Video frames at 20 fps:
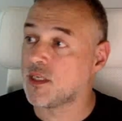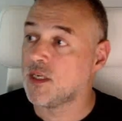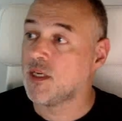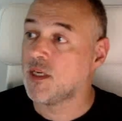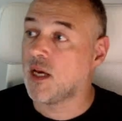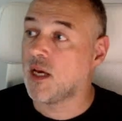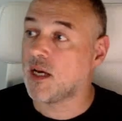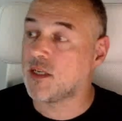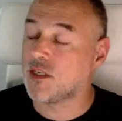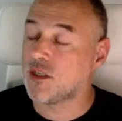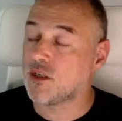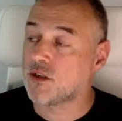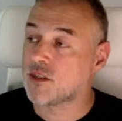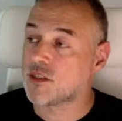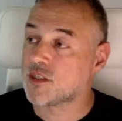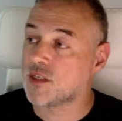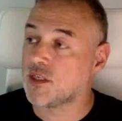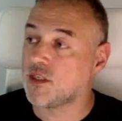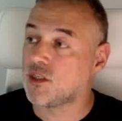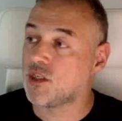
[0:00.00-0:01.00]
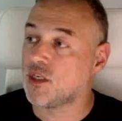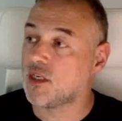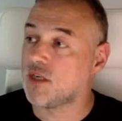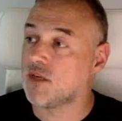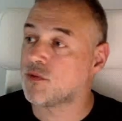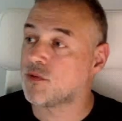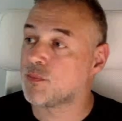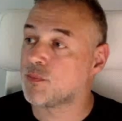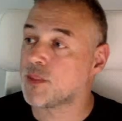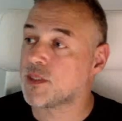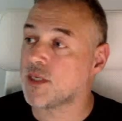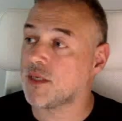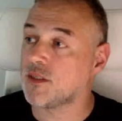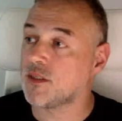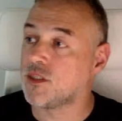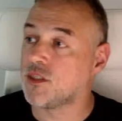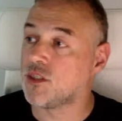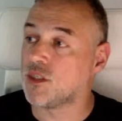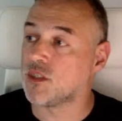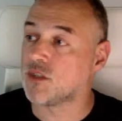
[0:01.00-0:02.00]
and you can see she gives
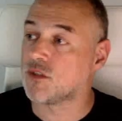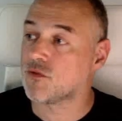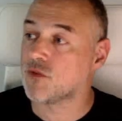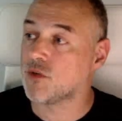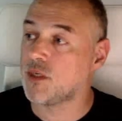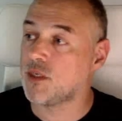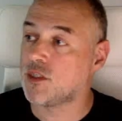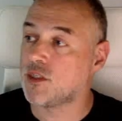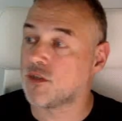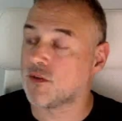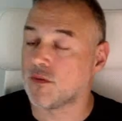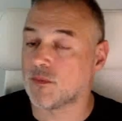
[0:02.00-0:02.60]
percentages for each of them.